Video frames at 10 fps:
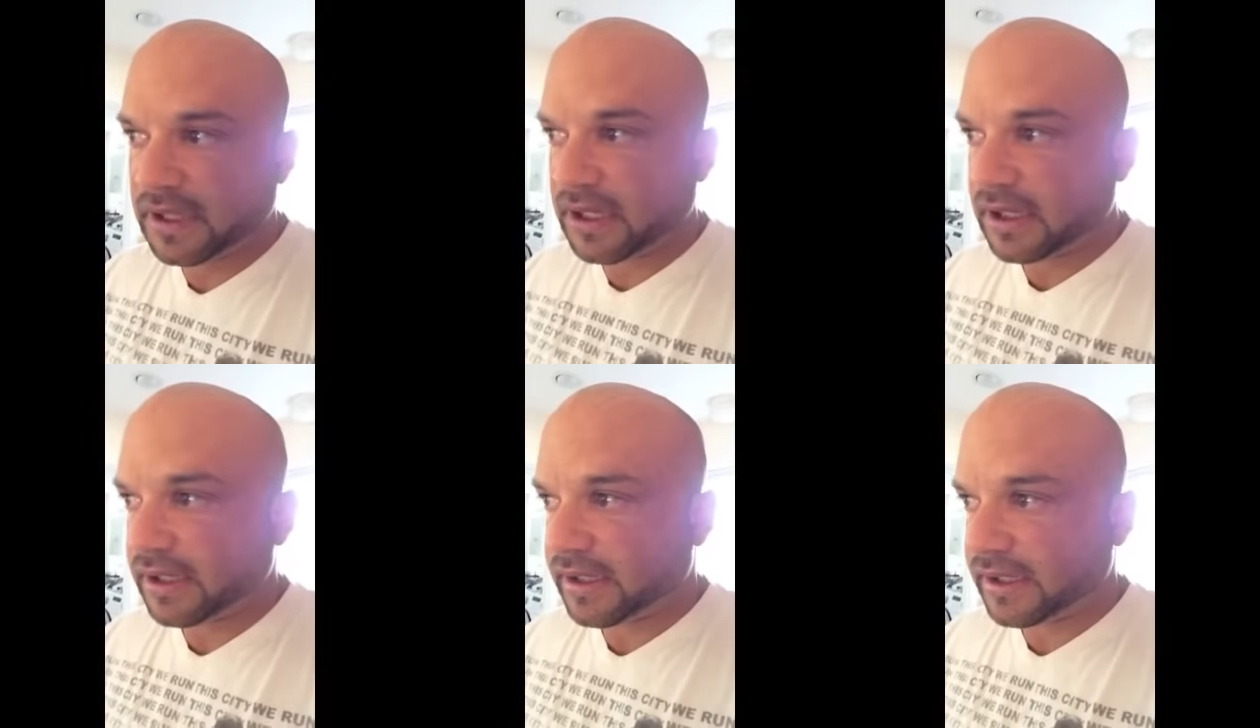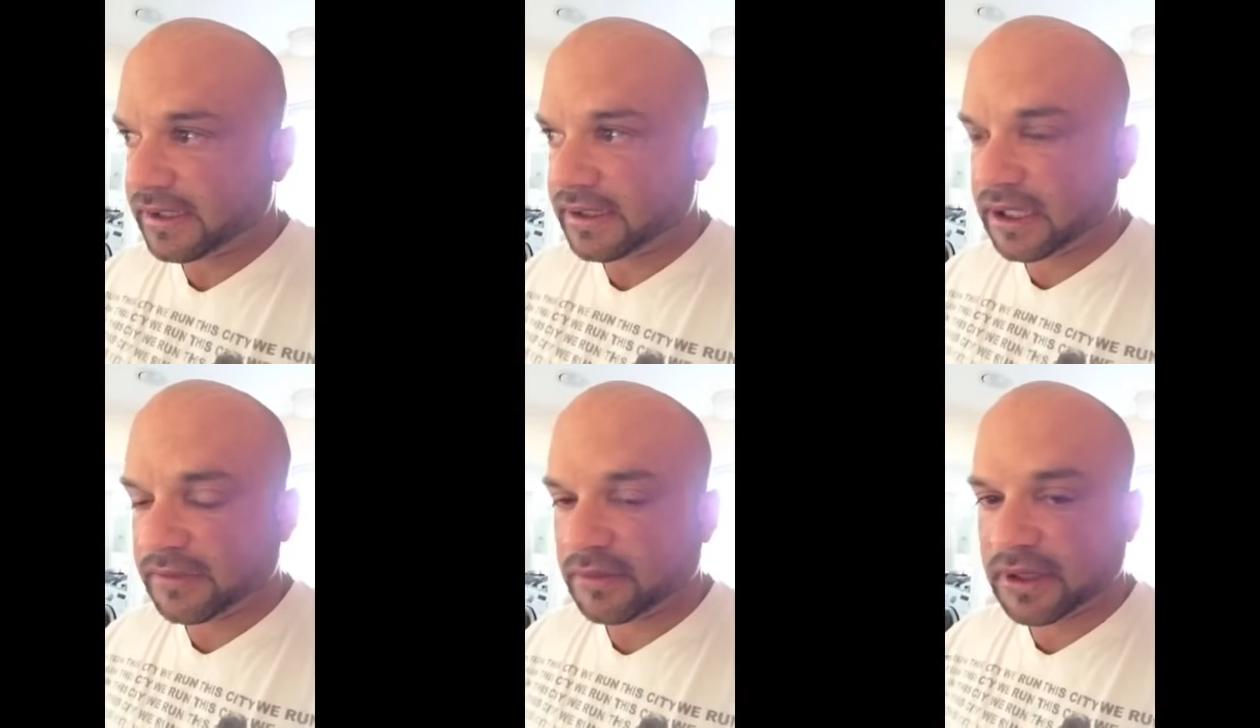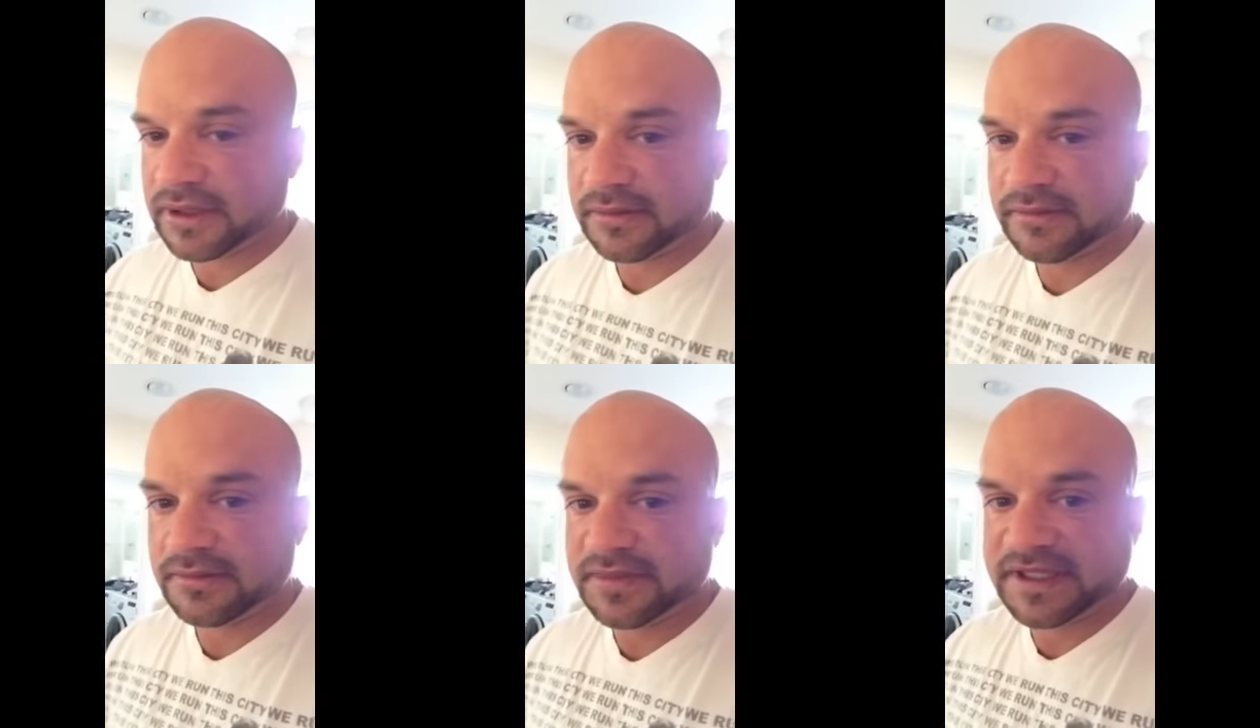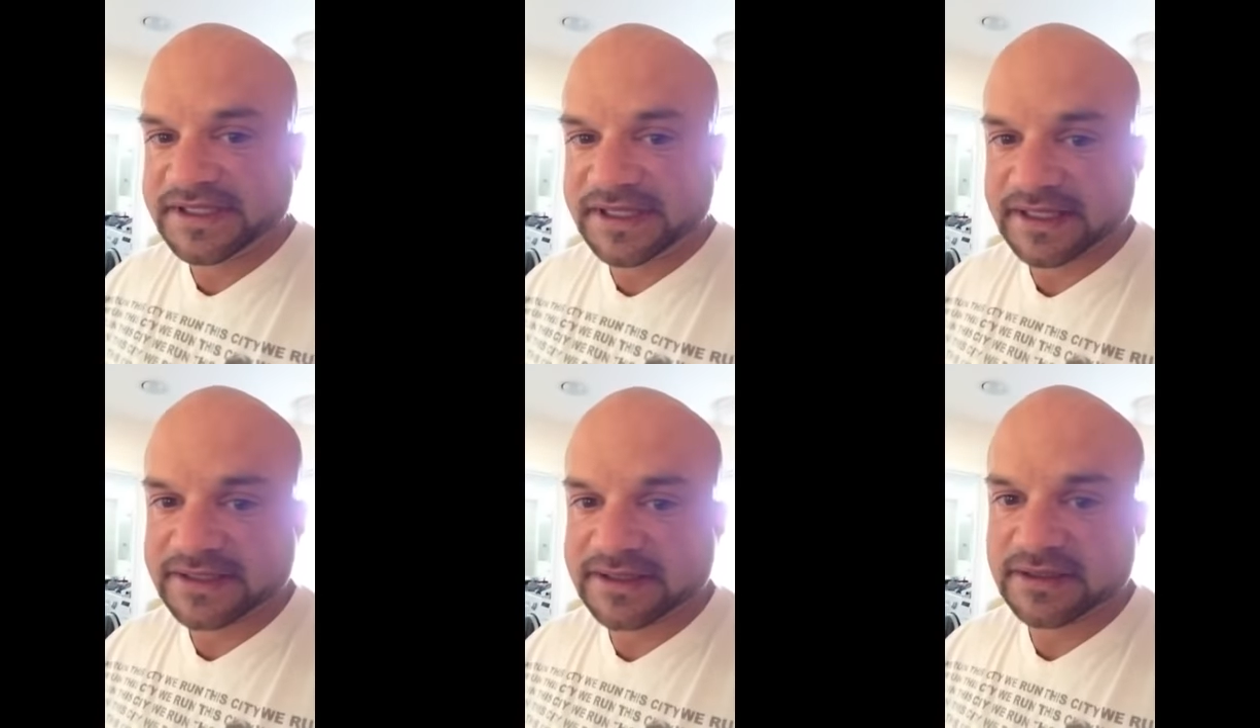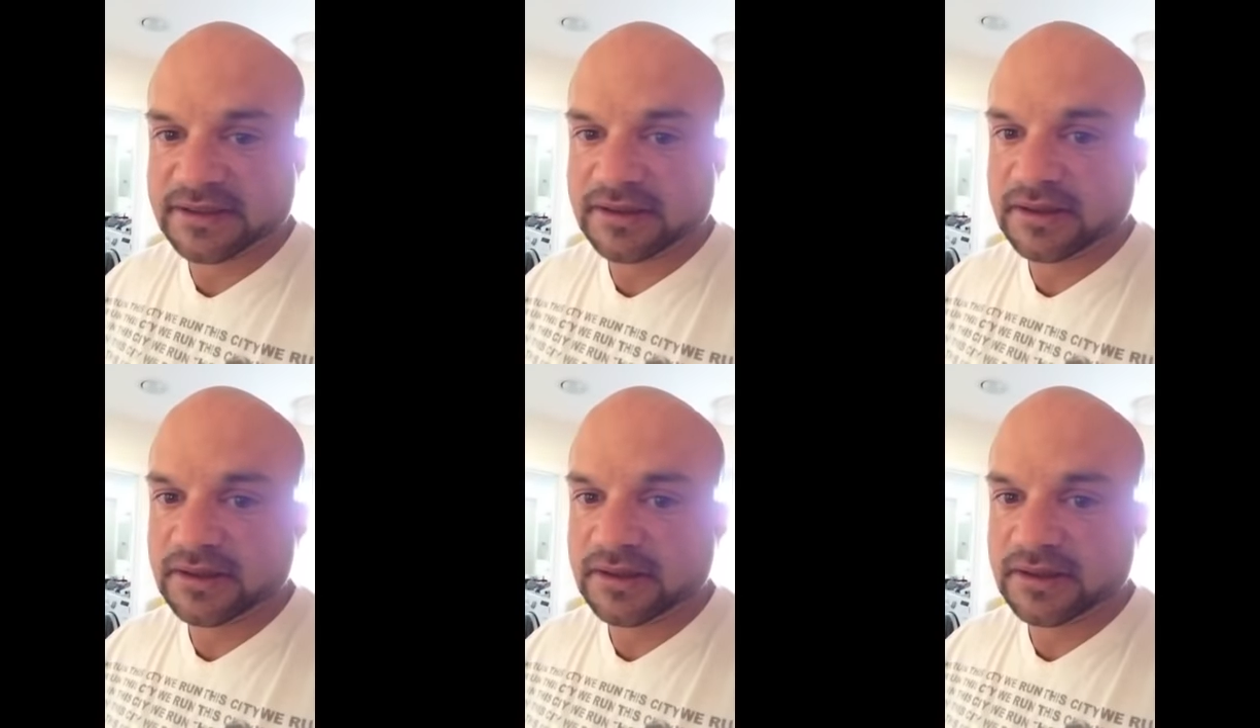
I got up around 6,